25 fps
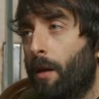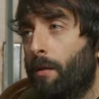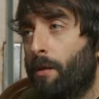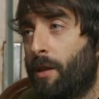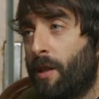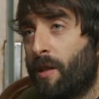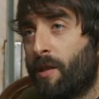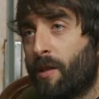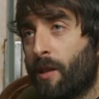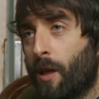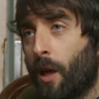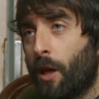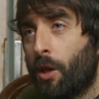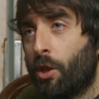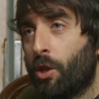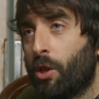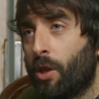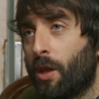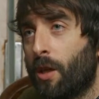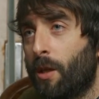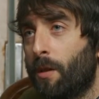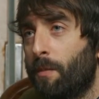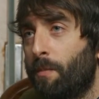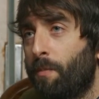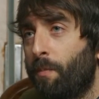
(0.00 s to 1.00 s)

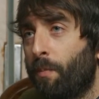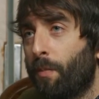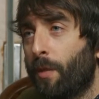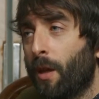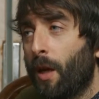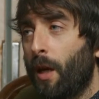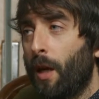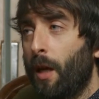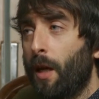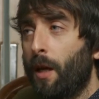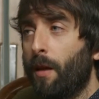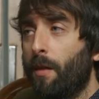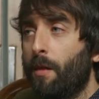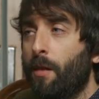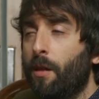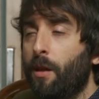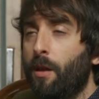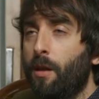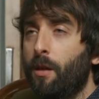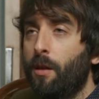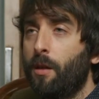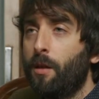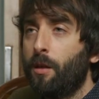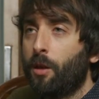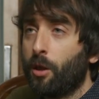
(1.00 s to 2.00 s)
discussion in
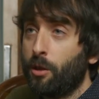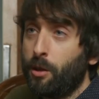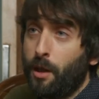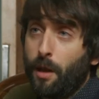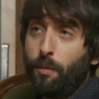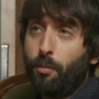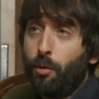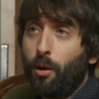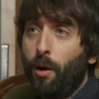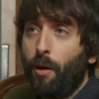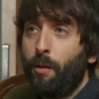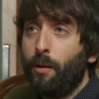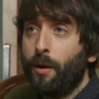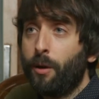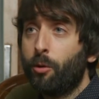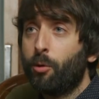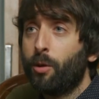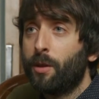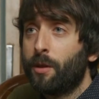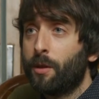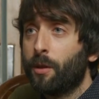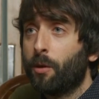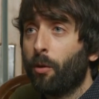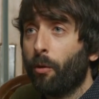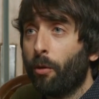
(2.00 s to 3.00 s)
the contemporary
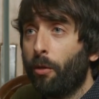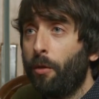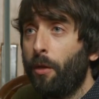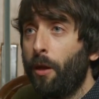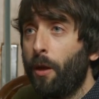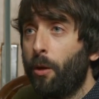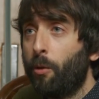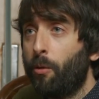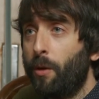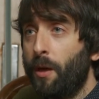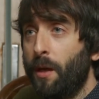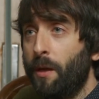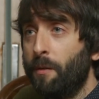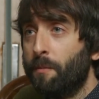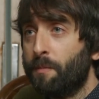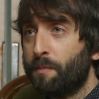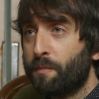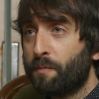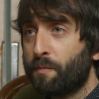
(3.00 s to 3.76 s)
critical theory,